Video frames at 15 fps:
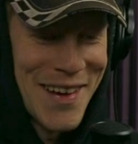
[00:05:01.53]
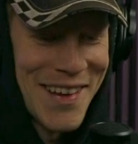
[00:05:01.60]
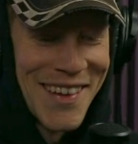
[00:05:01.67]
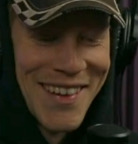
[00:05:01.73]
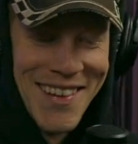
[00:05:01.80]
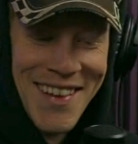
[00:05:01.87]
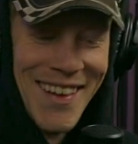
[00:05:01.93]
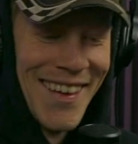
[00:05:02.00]

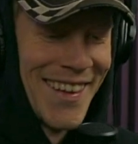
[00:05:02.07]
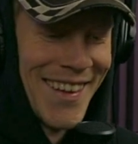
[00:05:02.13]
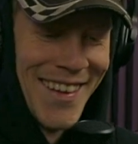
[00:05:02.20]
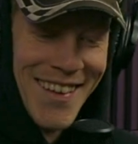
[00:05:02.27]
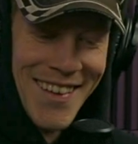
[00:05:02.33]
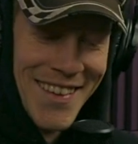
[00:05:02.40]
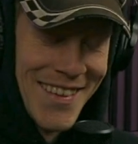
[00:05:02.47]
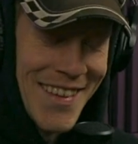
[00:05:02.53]
but
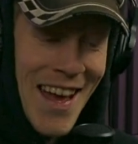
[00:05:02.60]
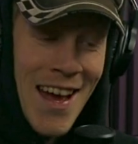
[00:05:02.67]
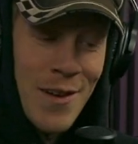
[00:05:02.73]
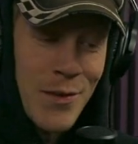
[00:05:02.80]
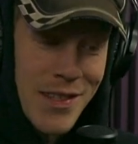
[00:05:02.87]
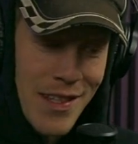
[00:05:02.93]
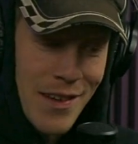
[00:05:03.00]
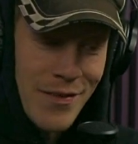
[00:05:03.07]

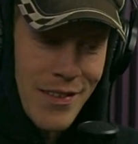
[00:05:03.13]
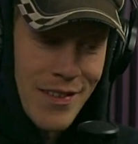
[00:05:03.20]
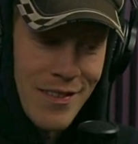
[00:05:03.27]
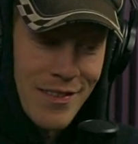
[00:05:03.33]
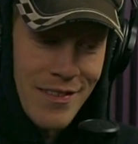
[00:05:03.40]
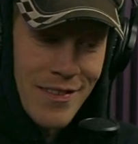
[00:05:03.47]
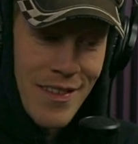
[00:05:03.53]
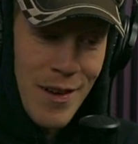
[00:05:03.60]
that was
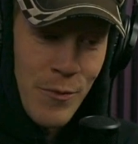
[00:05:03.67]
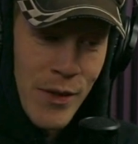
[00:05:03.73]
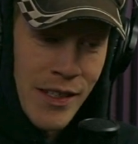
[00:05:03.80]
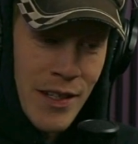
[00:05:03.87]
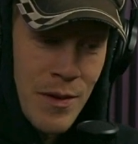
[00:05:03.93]
different. I'm